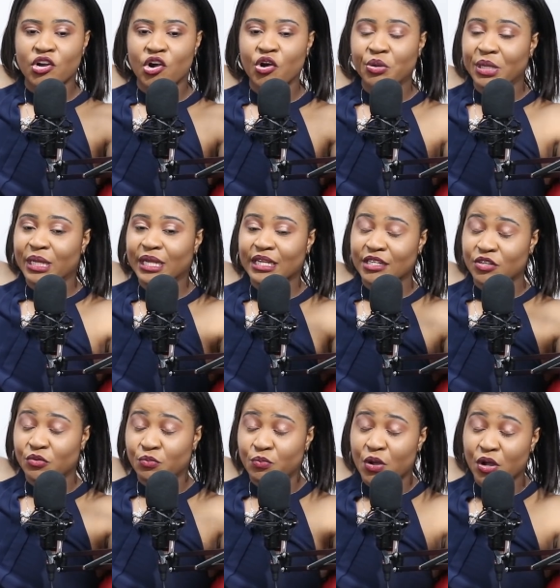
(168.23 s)
how the,
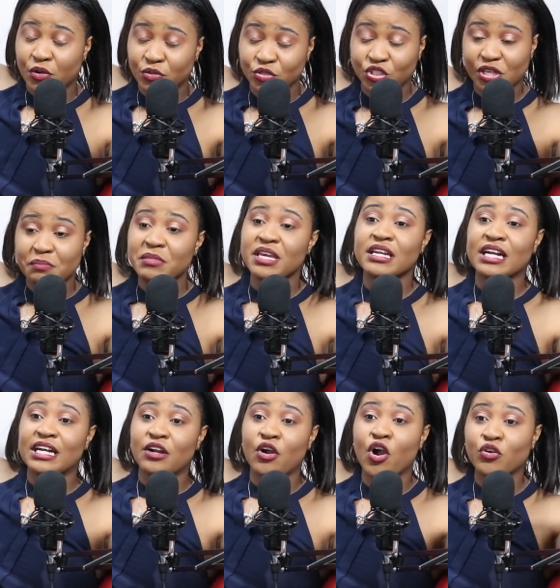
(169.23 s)
the
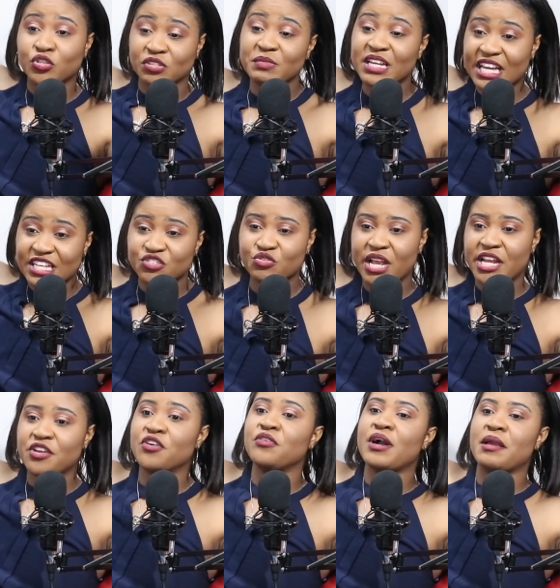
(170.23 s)
Jamaica how Jamaica is
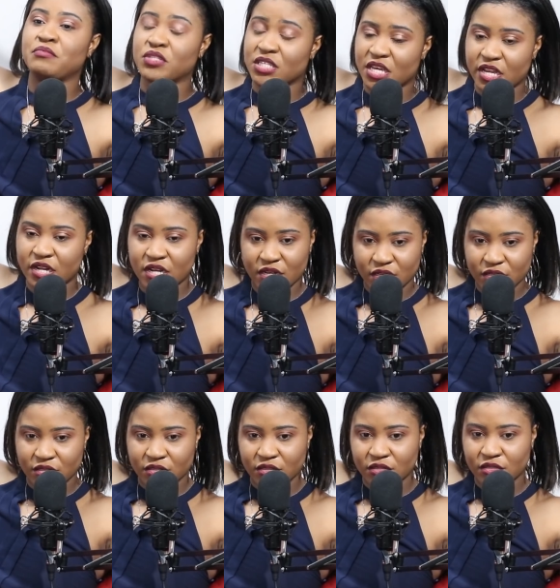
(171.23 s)
right now. I'm scared
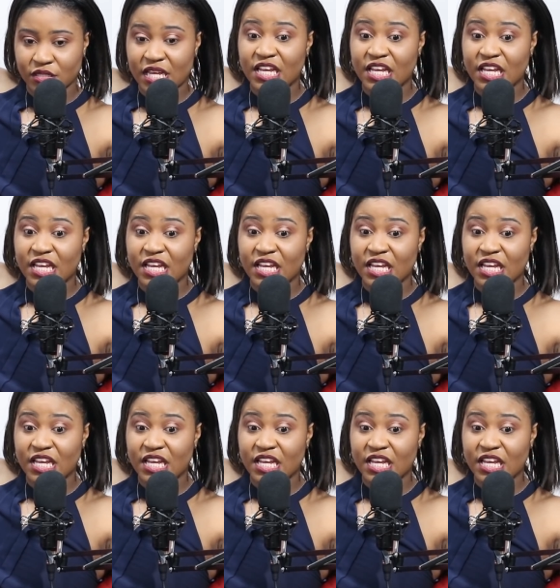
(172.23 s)
mm.